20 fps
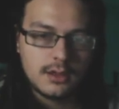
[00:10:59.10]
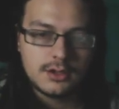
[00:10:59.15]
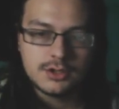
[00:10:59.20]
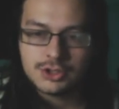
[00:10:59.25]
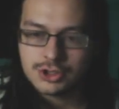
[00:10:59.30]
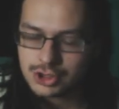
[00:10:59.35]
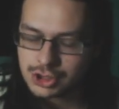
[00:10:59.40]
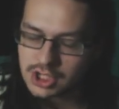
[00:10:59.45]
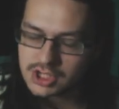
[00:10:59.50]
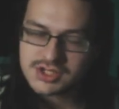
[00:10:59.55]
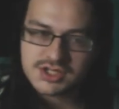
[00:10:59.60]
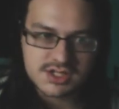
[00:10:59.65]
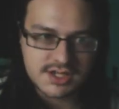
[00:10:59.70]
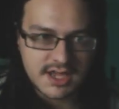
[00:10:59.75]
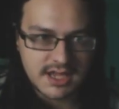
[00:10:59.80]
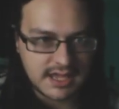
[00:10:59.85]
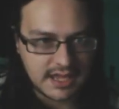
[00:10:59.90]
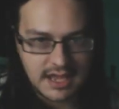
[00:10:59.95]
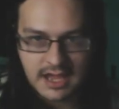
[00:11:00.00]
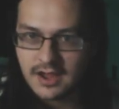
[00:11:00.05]
just
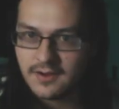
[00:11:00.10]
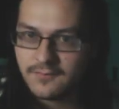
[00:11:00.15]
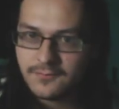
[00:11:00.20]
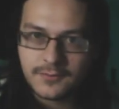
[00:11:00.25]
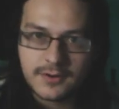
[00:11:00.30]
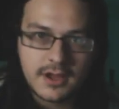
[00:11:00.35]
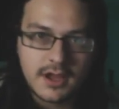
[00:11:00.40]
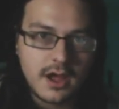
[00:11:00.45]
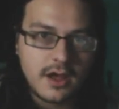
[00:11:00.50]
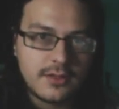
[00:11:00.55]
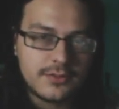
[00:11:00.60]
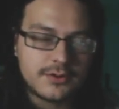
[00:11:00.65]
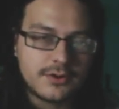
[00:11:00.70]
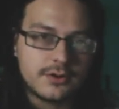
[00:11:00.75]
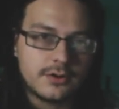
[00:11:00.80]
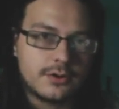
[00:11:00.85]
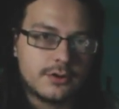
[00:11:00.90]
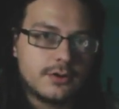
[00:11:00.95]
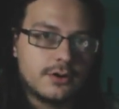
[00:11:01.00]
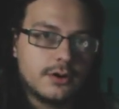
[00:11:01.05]
like every
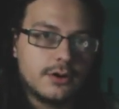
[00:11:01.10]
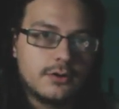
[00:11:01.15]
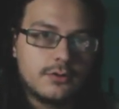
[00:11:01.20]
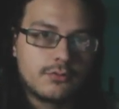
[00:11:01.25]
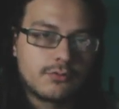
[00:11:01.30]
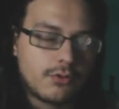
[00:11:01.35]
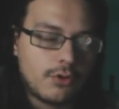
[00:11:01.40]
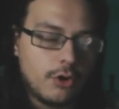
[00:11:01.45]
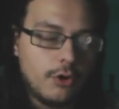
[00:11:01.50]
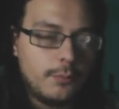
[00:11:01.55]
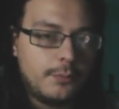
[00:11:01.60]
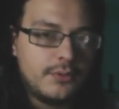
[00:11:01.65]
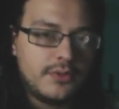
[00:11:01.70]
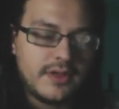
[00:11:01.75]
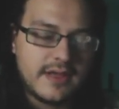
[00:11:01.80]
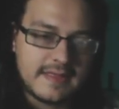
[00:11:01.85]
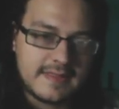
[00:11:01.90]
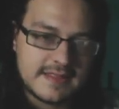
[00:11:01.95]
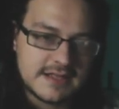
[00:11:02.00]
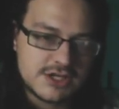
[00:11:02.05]
other
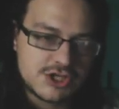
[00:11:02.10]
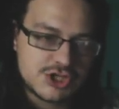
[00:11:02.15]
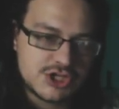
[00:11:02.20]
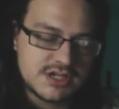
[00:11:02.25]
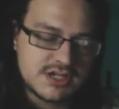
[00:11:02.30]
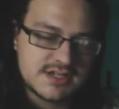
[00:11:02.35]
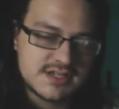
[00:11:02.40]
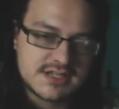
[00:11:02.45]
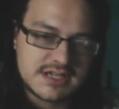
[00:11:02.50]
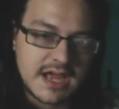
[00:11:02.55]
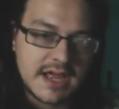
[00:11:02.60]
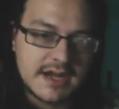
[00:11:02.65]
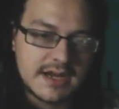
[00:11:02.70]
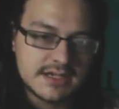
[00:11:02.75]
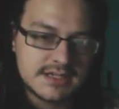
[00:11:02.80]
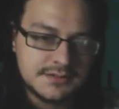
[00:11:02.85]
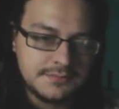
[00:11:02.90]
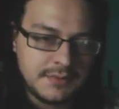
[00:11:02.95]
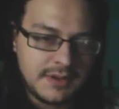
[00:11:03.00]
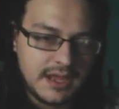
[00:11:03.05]
roleplay that she decided
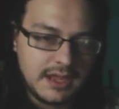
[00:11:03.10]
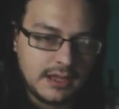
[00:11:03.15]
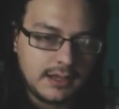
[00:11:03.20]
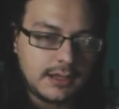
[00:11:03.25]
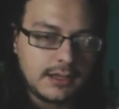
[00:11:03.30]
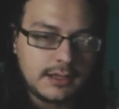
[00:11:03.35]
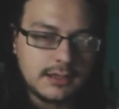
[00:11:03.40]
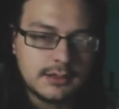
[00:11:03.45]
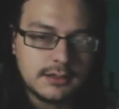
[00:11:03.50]
to make